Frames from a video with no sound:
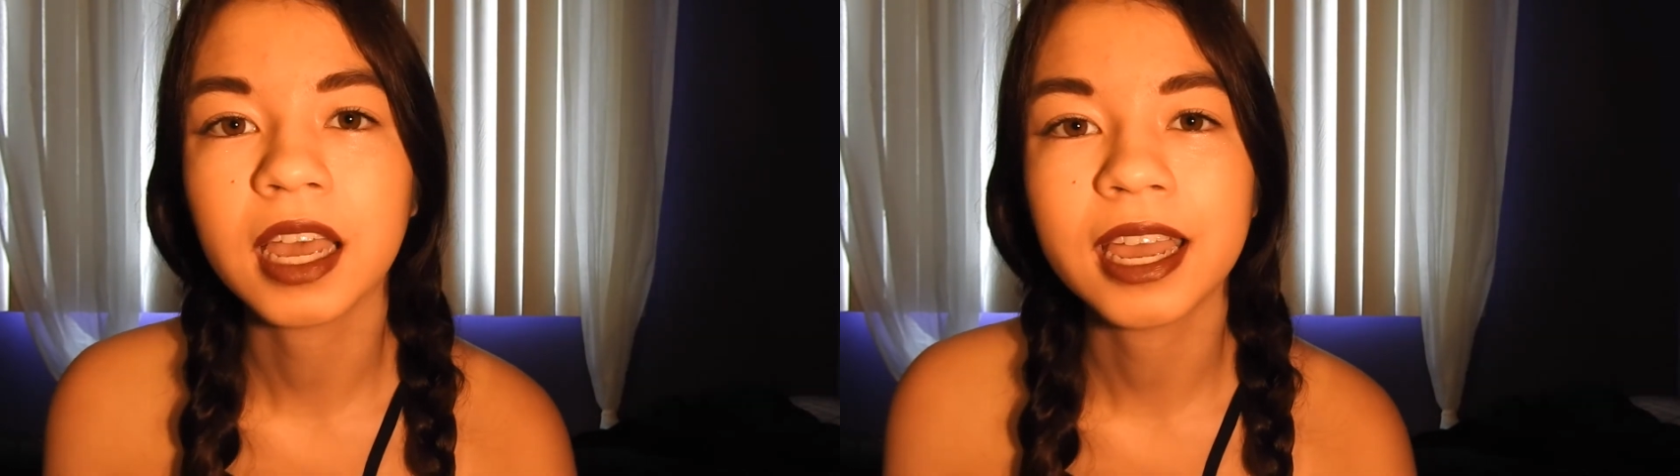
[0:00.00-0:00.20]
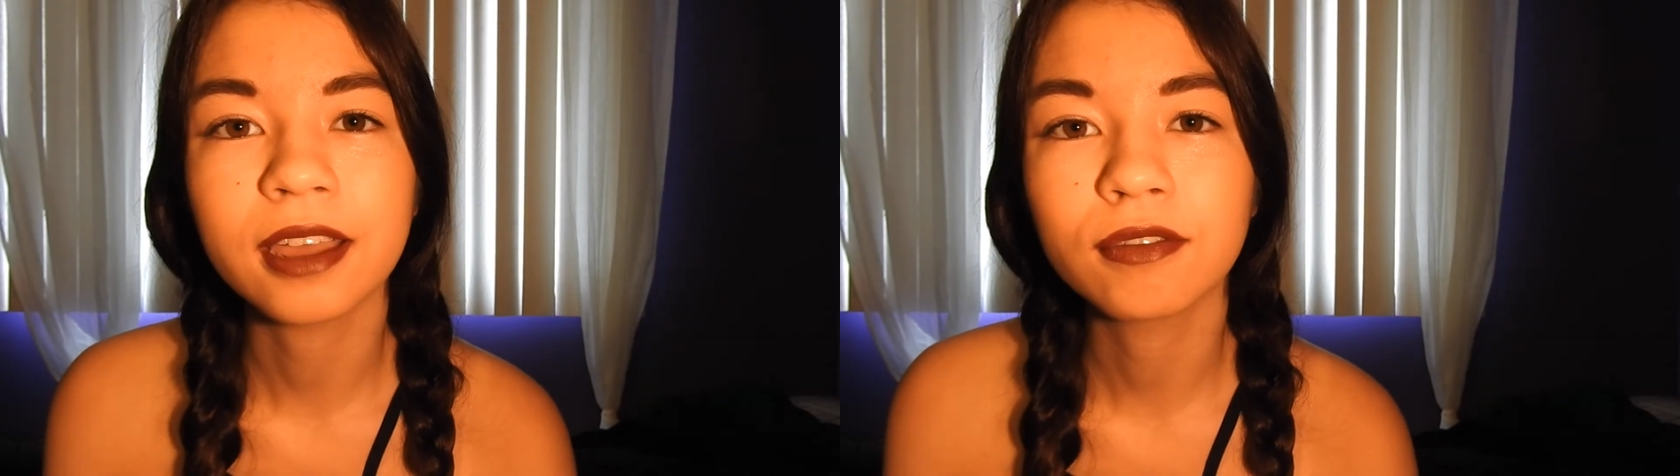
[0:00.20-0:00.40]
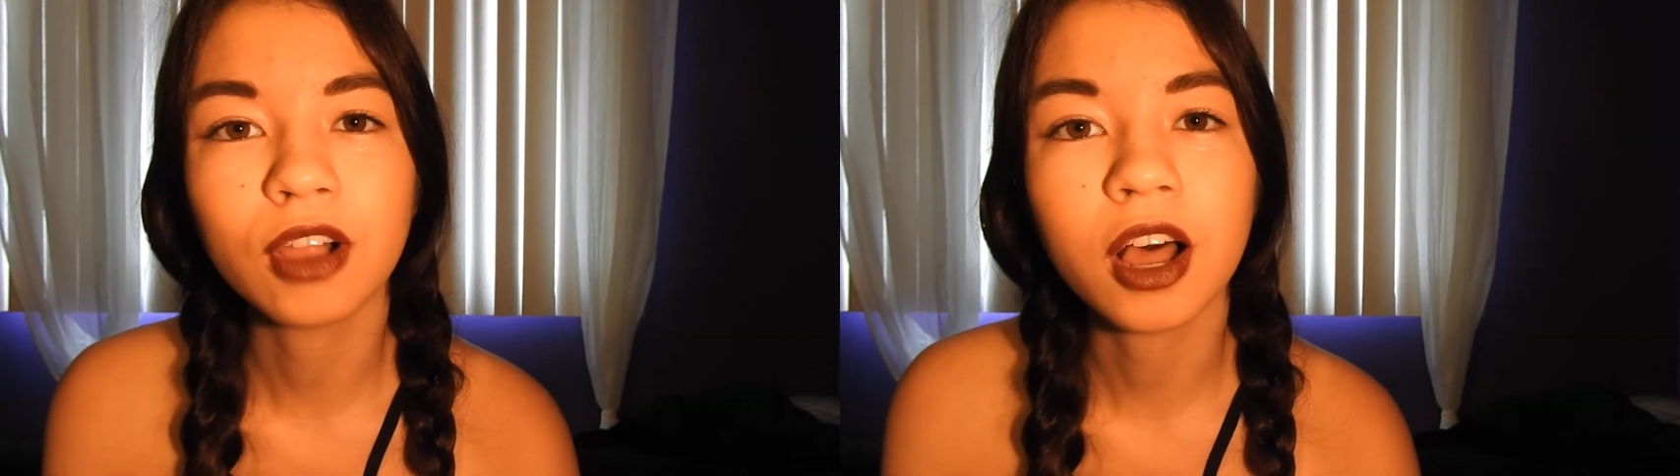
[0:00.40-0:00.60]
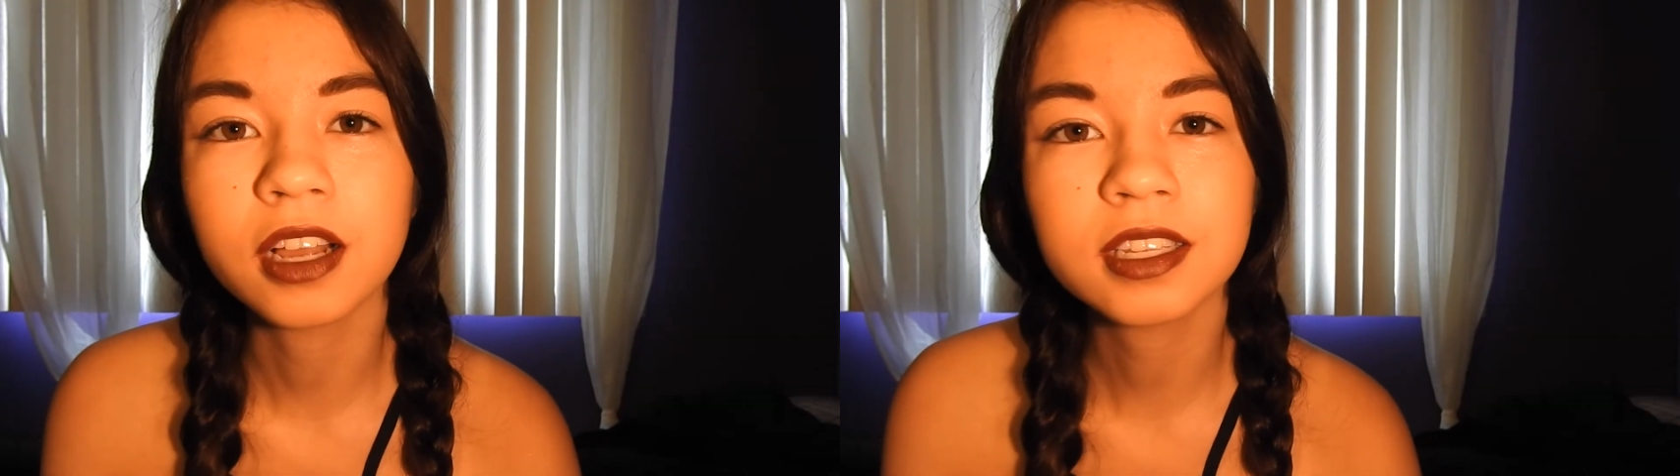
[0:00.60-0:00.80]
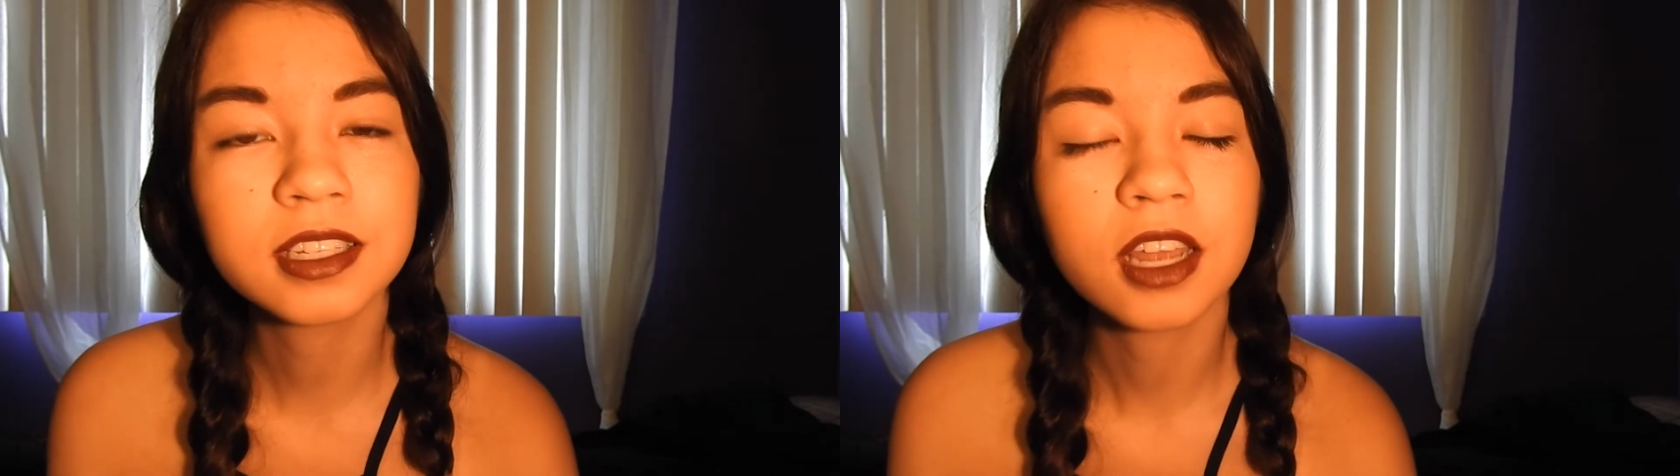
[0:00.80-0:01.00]
I have
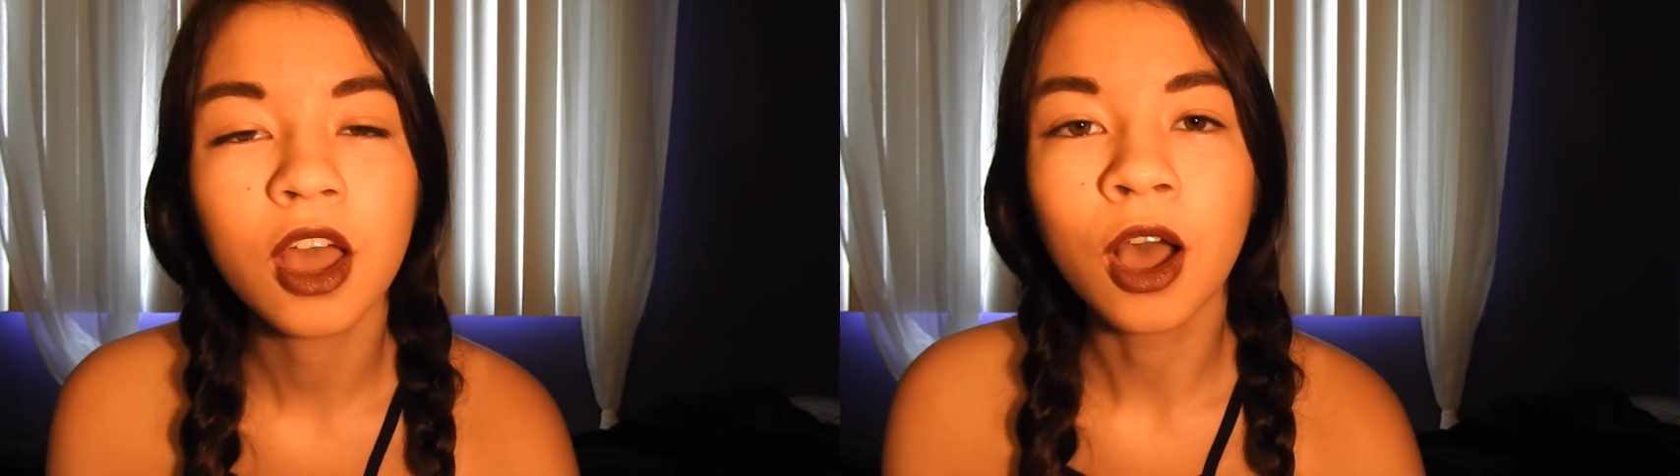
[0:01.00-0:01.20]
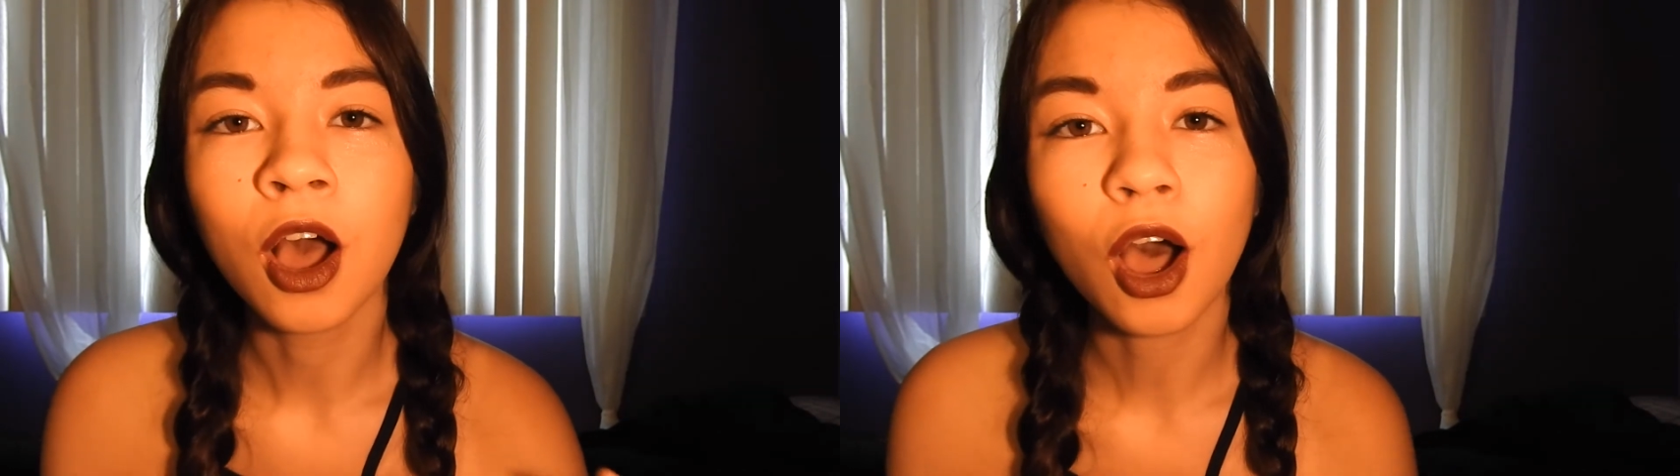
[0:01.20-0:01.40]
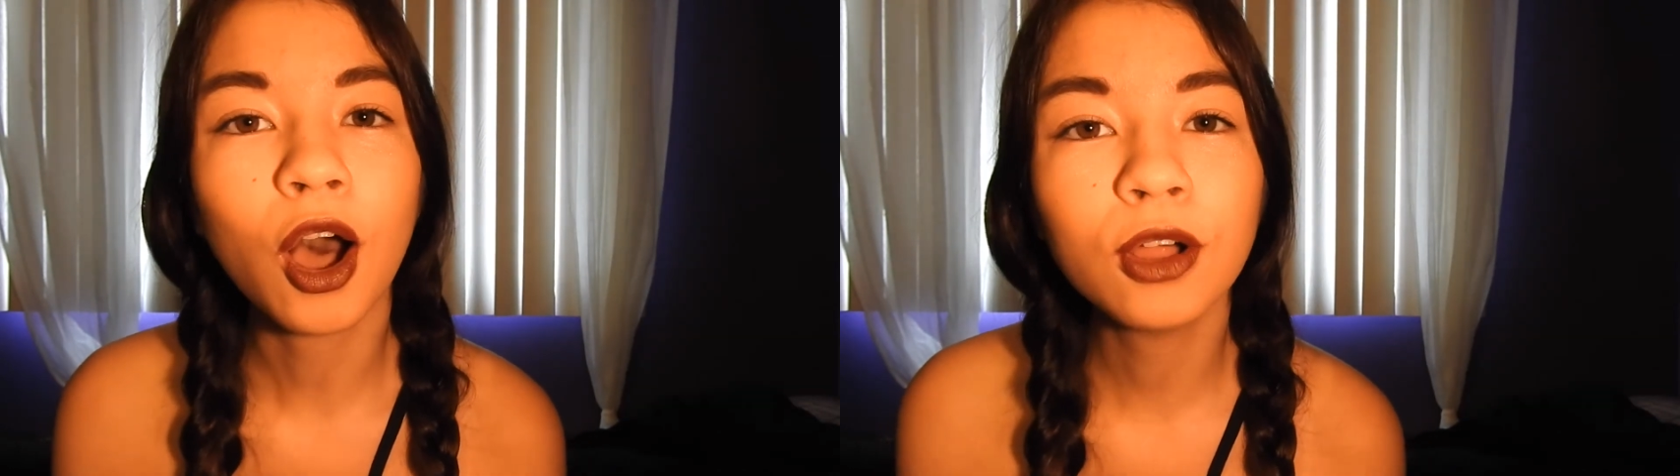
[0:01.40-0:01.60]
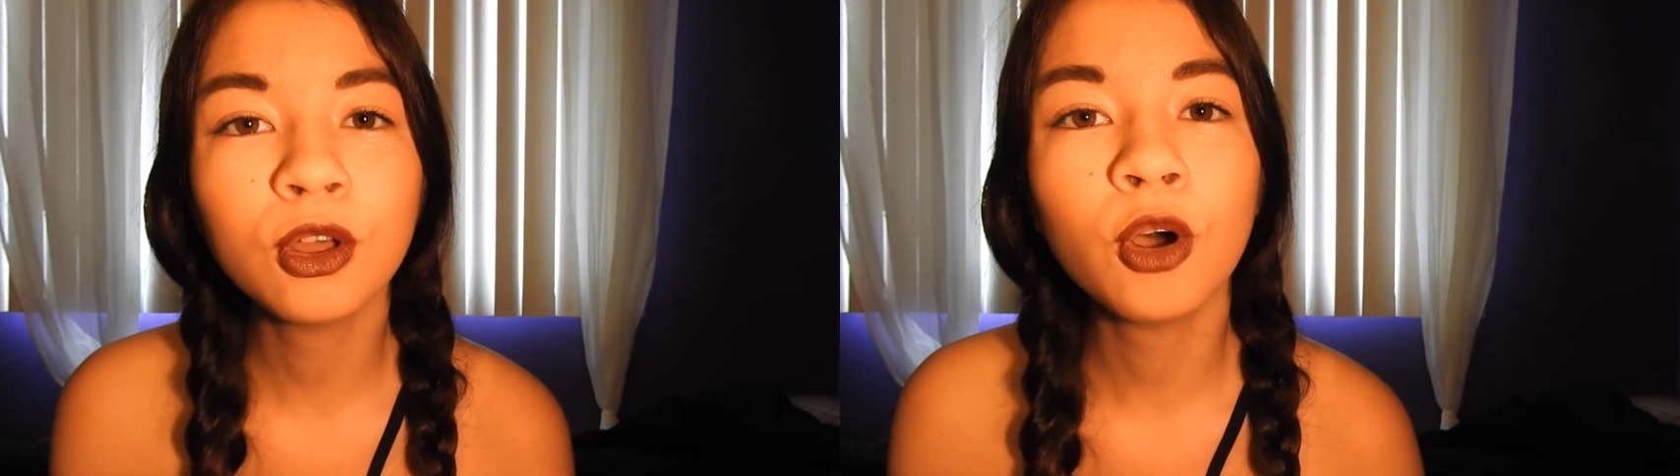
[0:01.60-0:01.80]
lost all